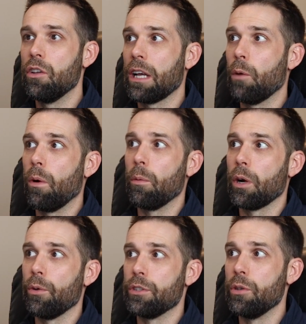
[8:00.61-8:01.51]
look at what we're
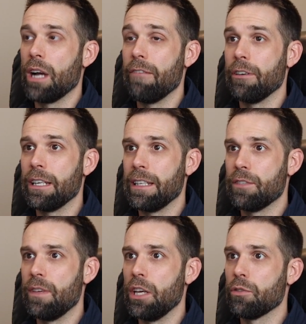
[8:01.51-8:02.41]
going to cover in
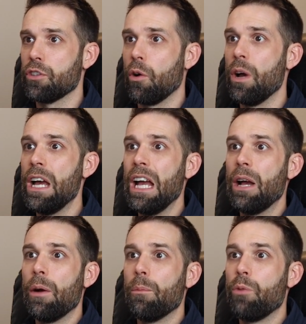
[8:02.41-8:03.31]
this video. So
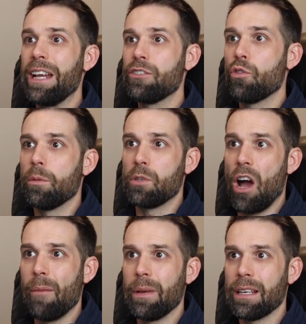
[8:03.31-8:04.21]
brainstorm
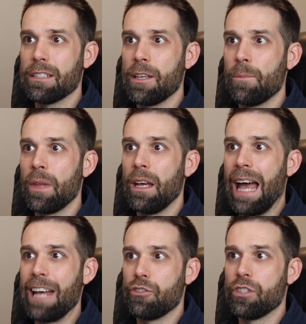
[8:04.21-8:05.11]
topics.
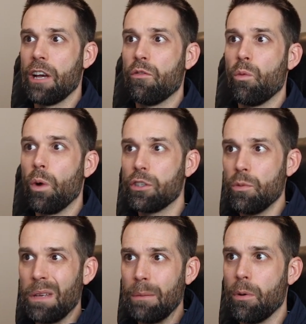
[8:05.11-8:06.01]
Ask yourself, what
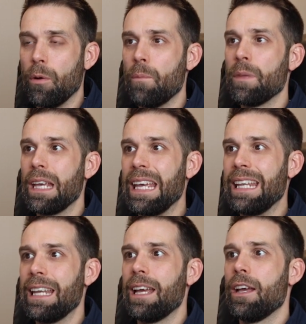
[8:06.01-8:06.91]
do people
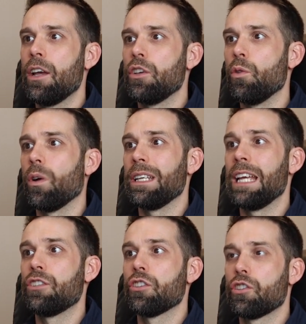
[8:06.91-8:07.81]
in your
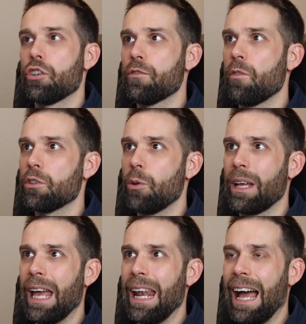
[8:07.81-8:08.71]
niche search for? So
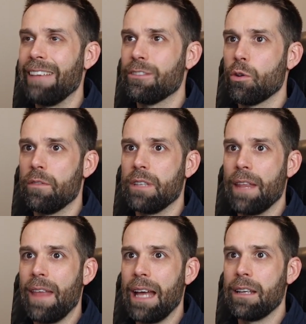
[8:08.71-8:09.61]
again, I've sort of
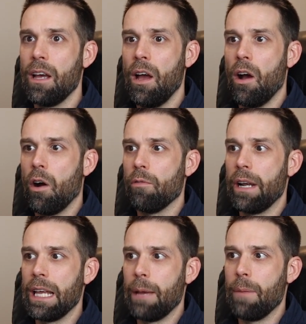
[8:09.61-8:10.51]
done that
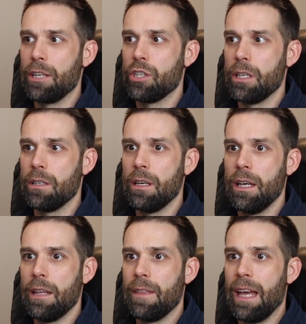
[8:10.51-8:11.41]
already. I mentioned
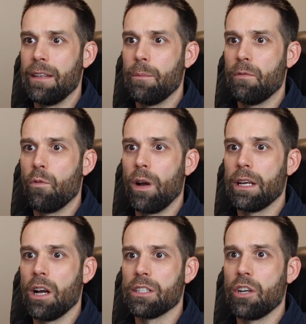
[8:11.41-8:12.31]
that before I
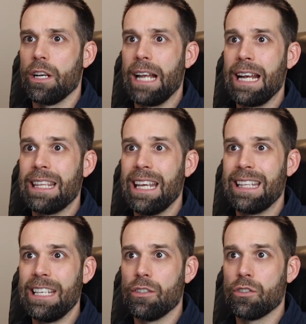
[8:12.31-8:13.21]
got started anything.
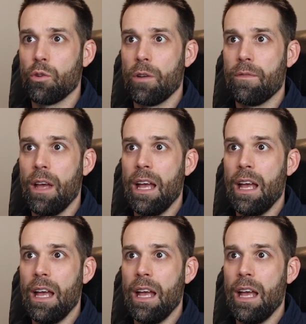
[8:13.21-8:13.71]
These are sort of